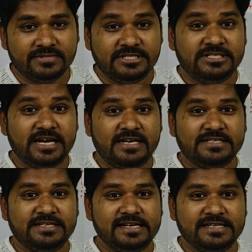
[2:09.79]

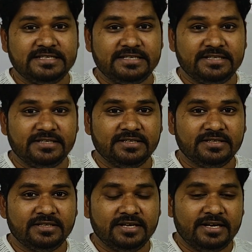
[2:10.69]
Charge density.
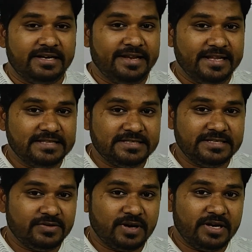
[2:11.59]

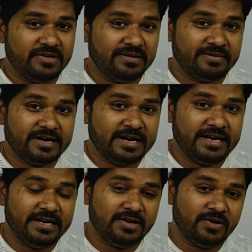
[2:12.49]
Density, what you have read
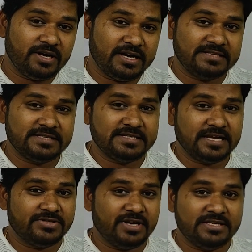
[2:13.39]
in lower classes
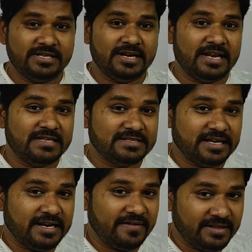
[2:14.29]
as well as in class
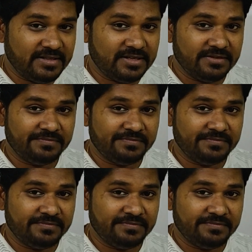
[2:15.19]
11th.